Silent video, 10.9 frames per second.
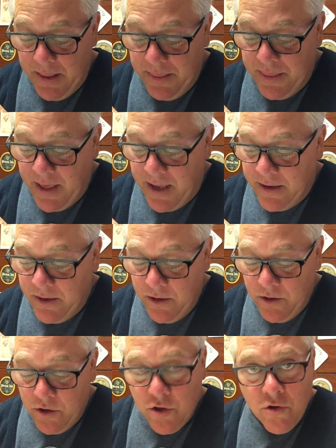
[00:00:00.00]
then
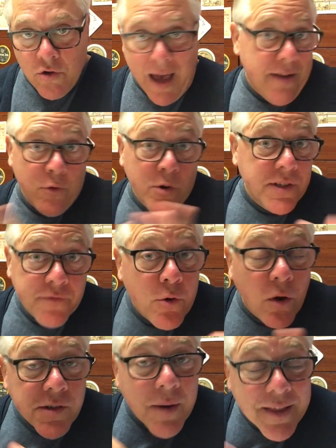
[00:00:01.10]
and of course, if
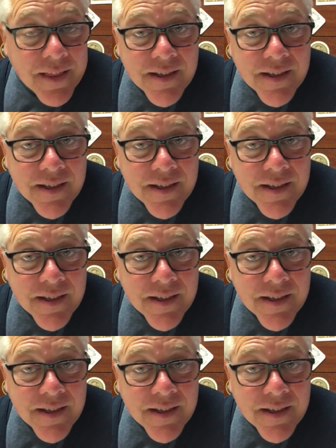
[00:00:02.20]
you also had